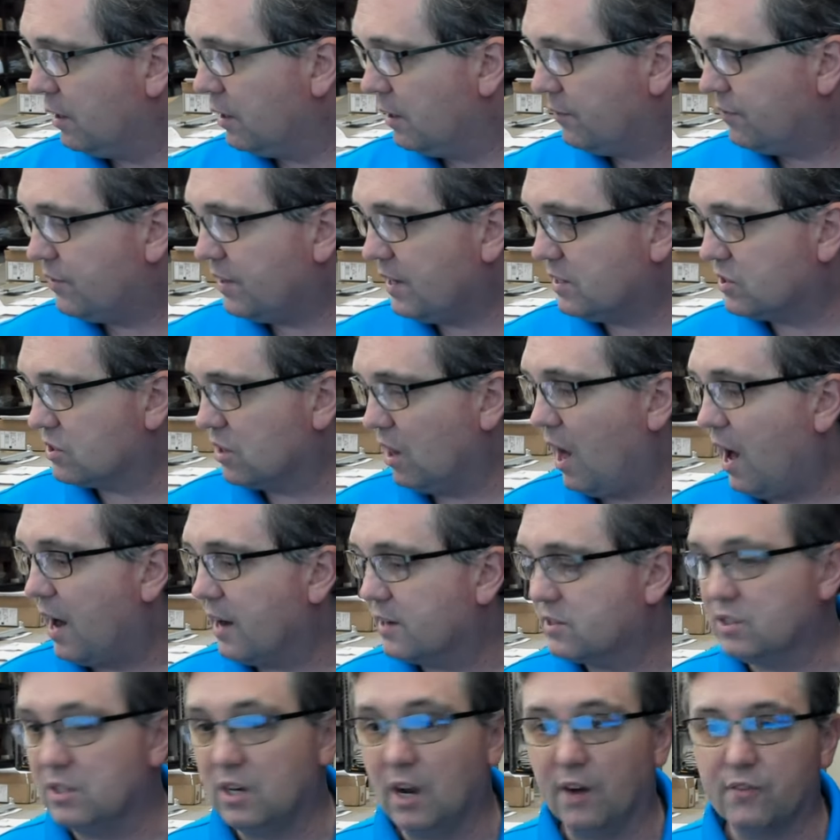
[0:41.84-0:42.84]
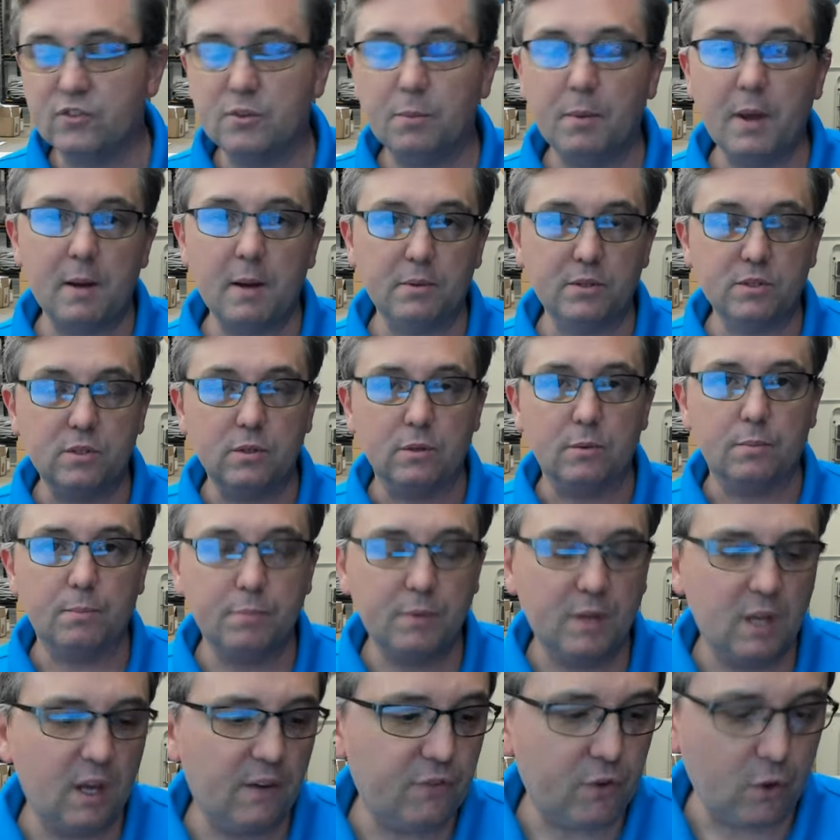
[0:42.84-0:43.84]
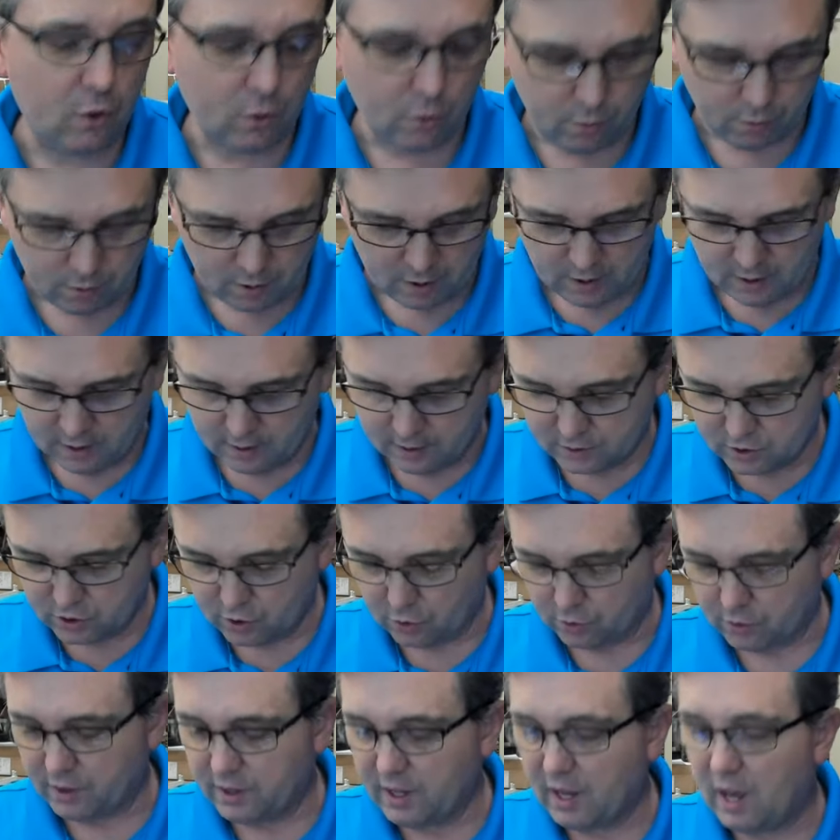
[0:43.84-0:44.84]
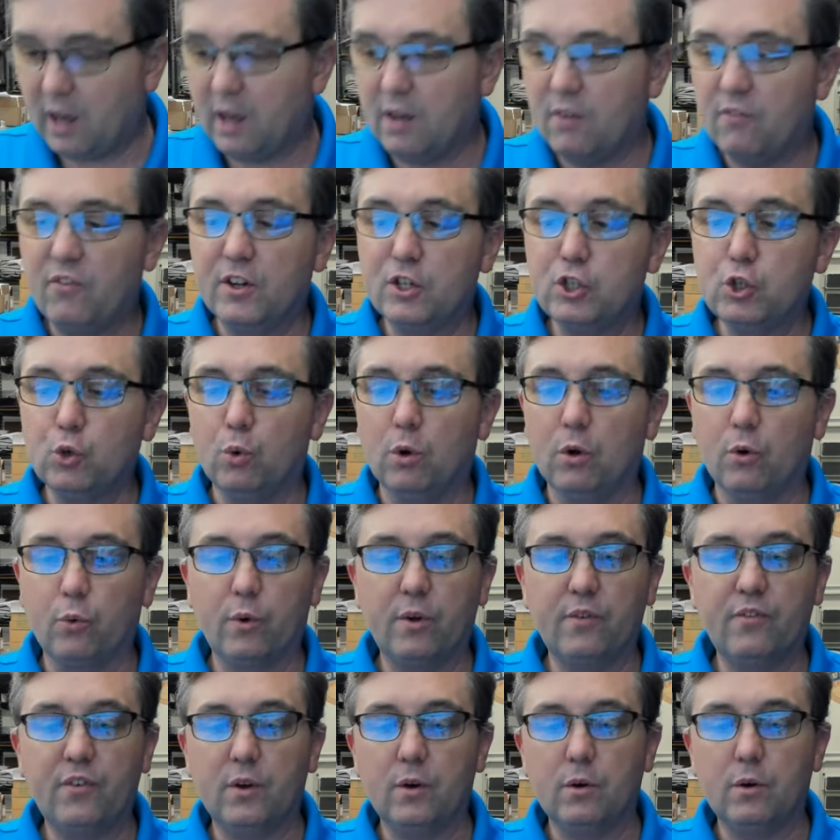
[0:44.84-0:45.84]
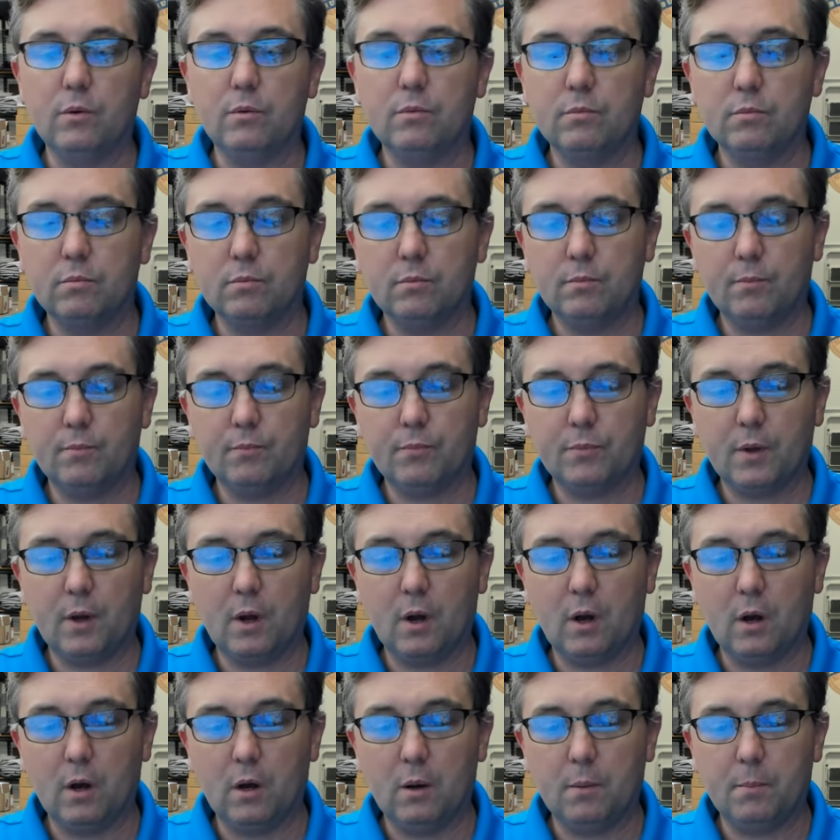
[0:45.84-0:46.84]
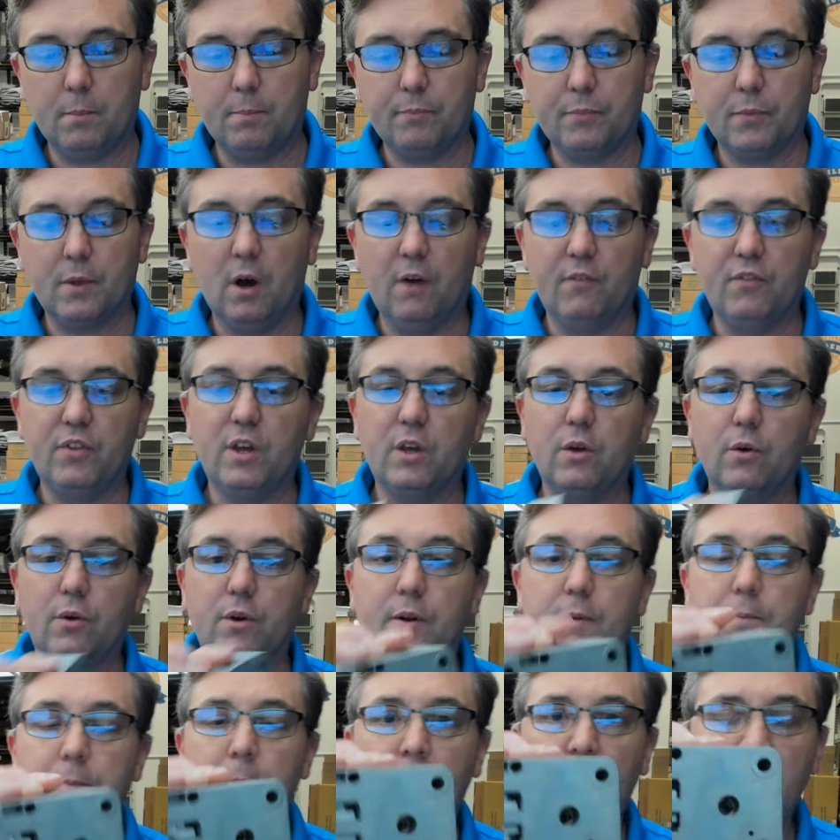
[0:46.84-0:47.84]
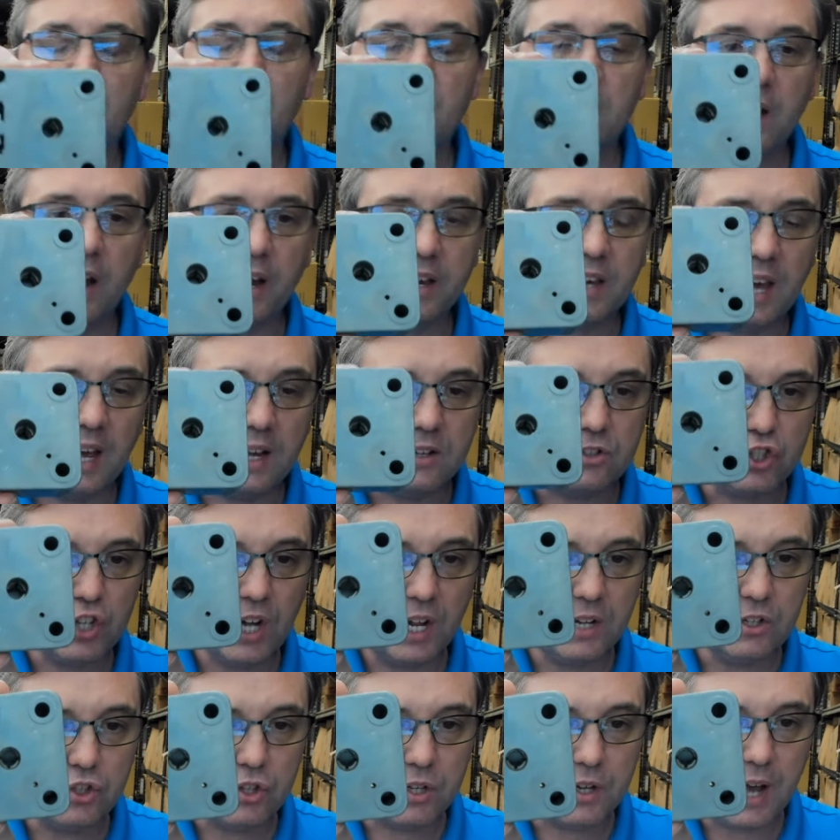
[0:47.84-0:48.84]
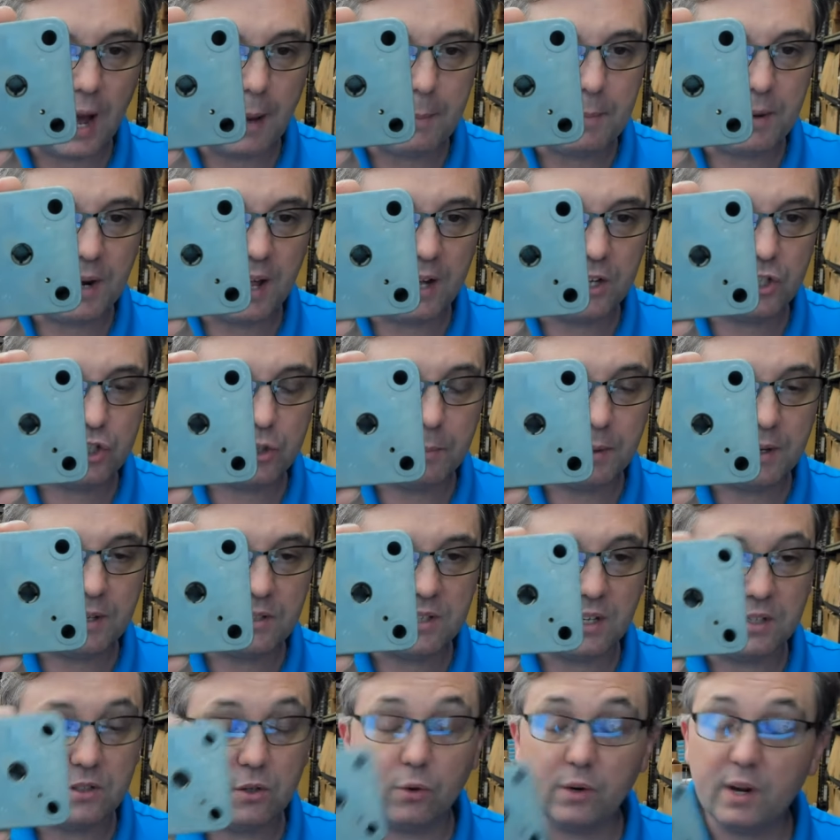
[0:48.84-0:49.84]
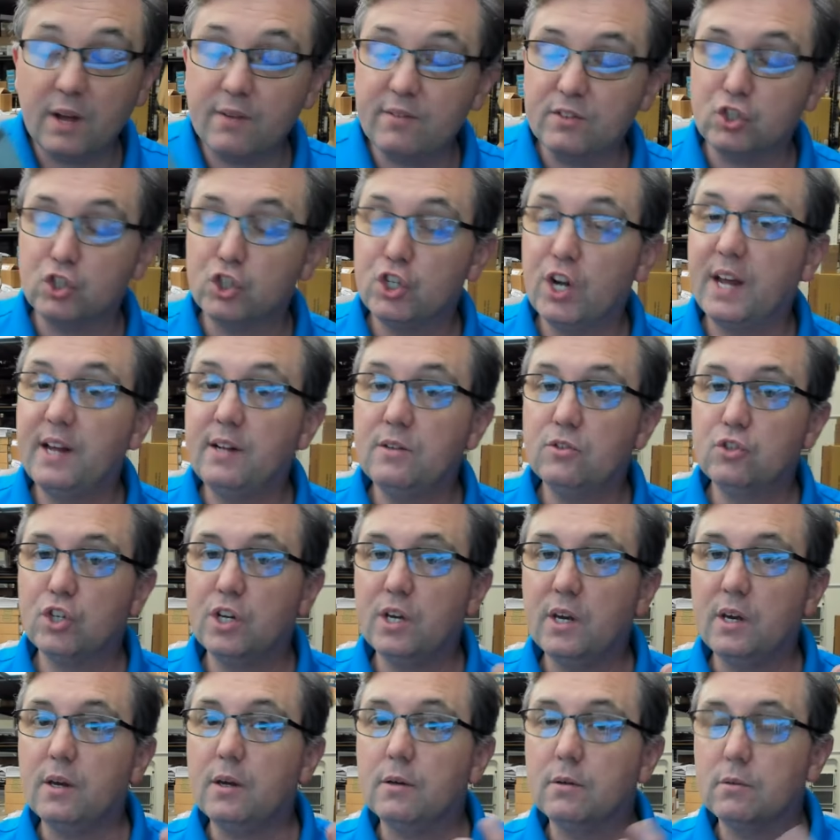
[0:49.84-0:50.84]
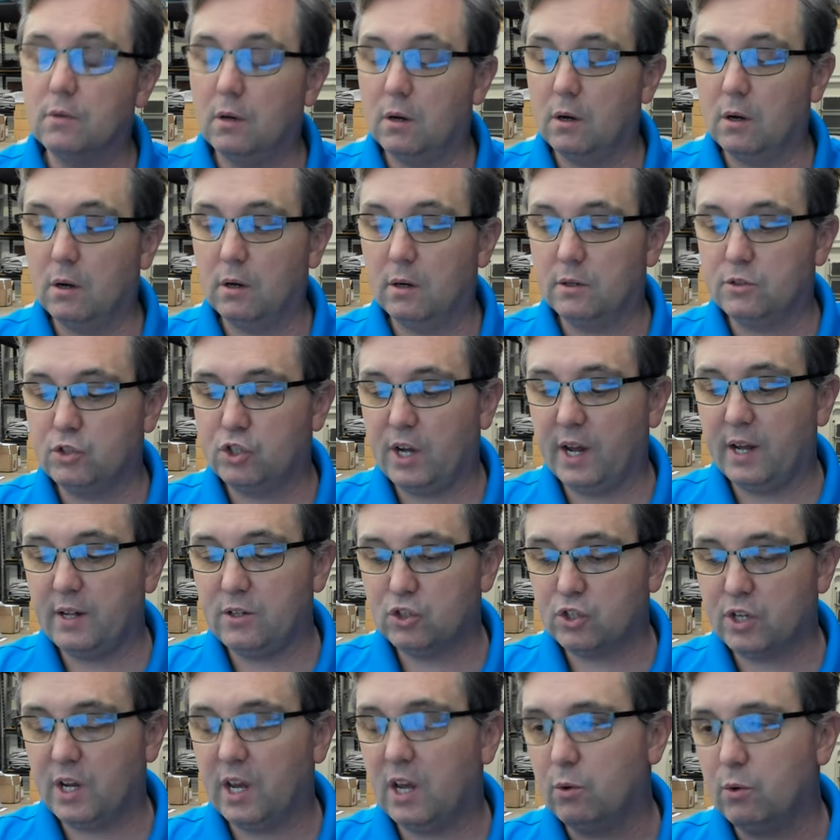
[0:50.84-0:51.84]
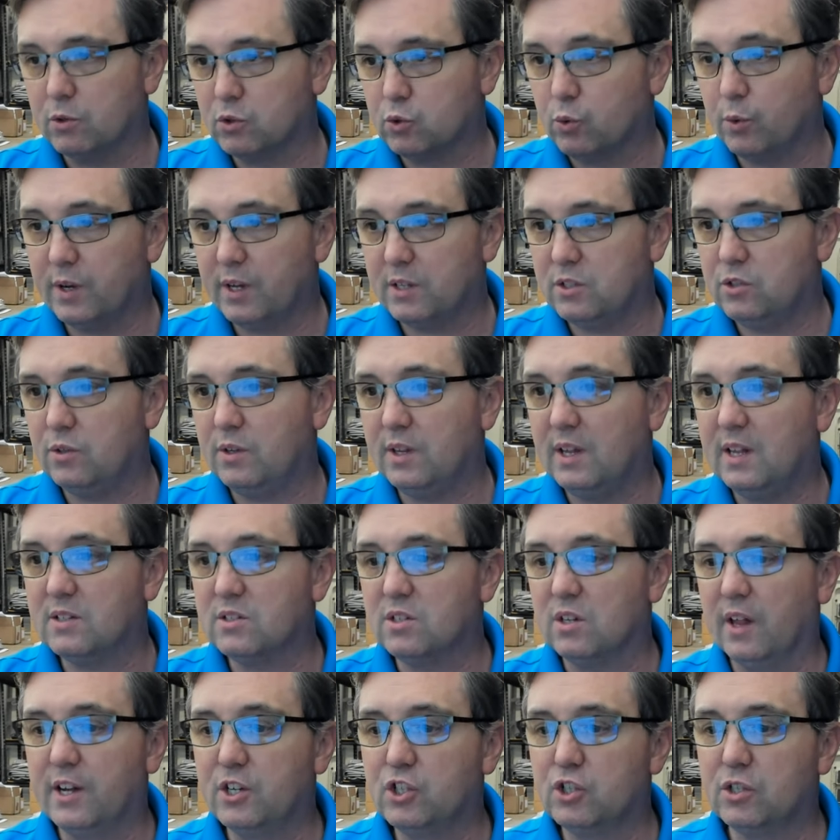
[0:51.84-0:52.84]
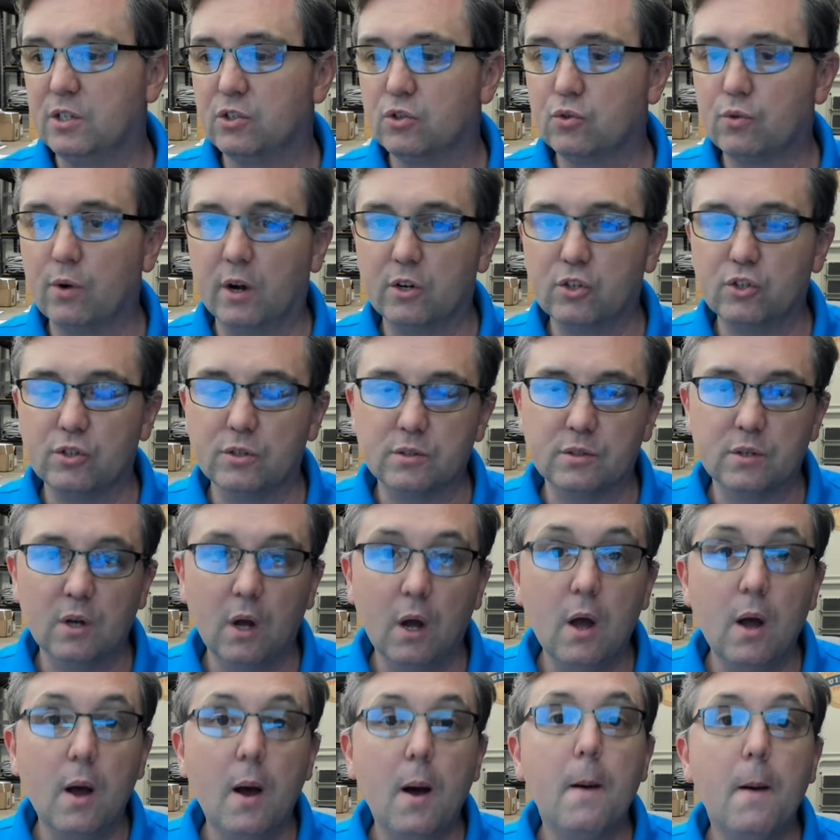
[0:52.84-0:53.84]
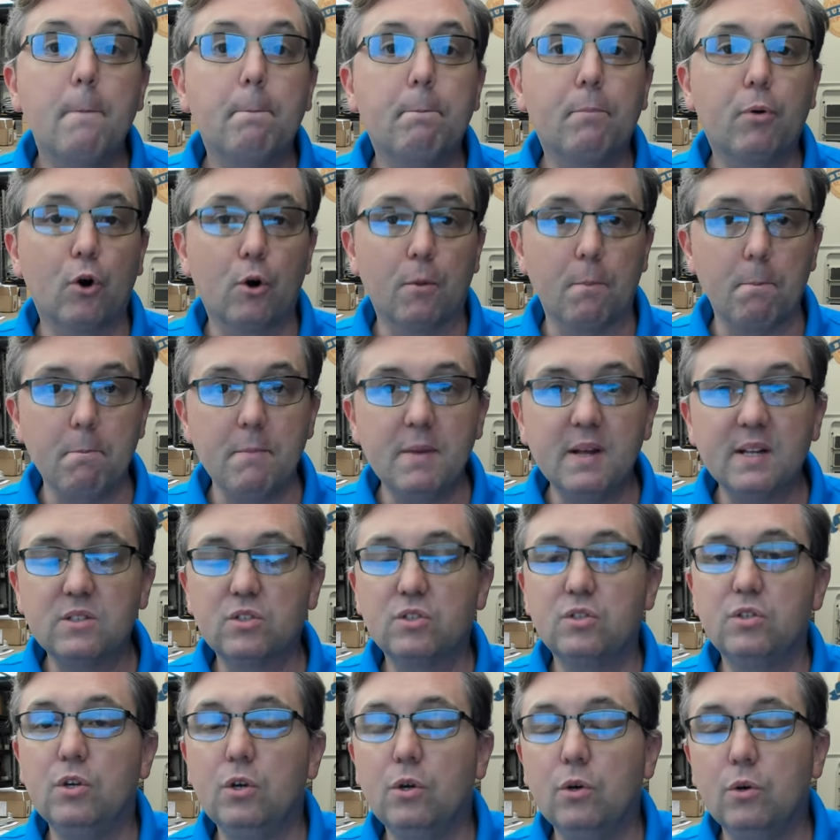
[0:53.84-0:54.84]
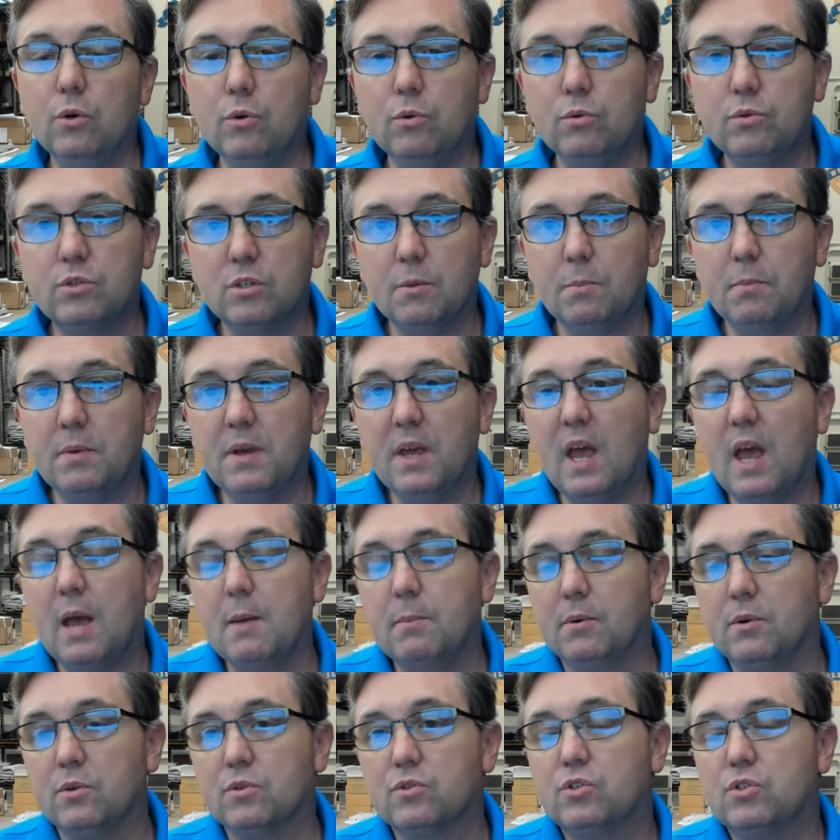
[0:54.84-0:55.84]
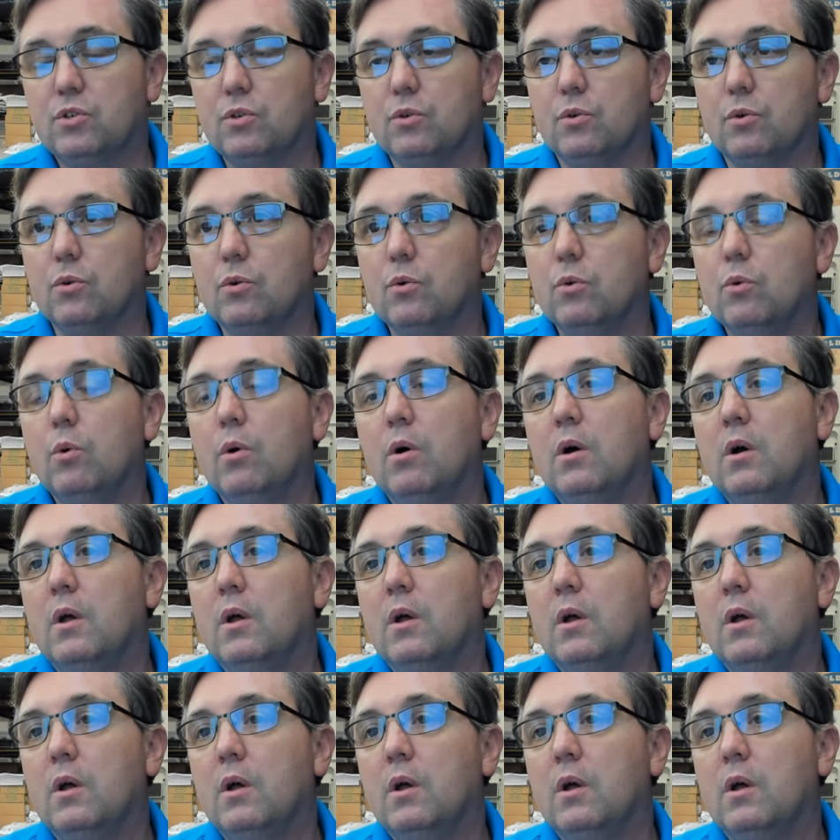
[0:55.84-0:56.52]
these locks enough to be able to give you certainly a visual review um, of the unit. I can't change the combination because I don't have a change key. Uh, a change key, which we'll get to in the installation instructions, permits you to be able to